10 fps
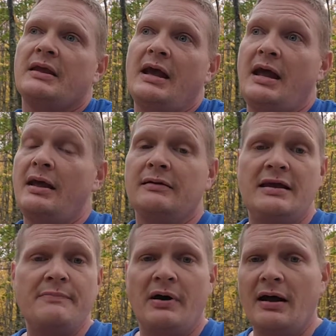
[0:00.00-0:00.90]
and
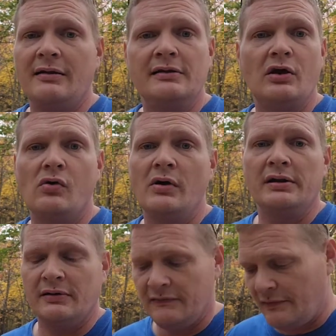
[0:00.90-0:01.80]
keep hodling the coin,
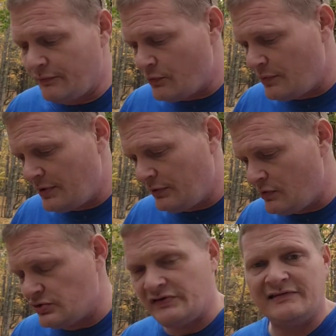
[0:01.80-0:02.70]
because that's what we've been
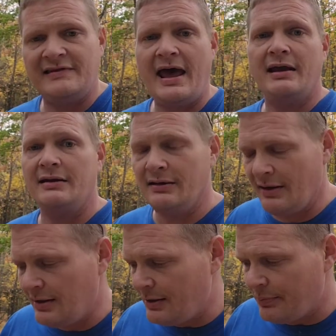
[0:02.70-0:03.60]
doing, just stacking it,
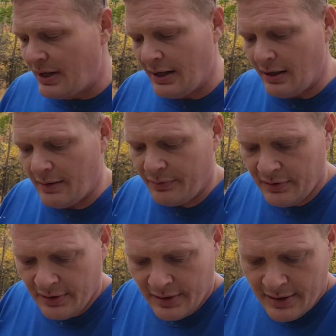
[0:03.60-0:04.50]
letting it pile up,
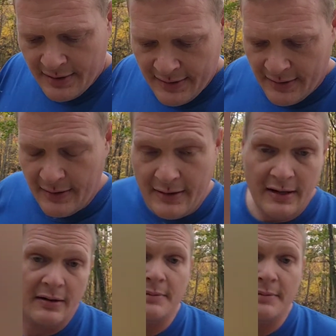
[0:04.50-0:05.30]
and then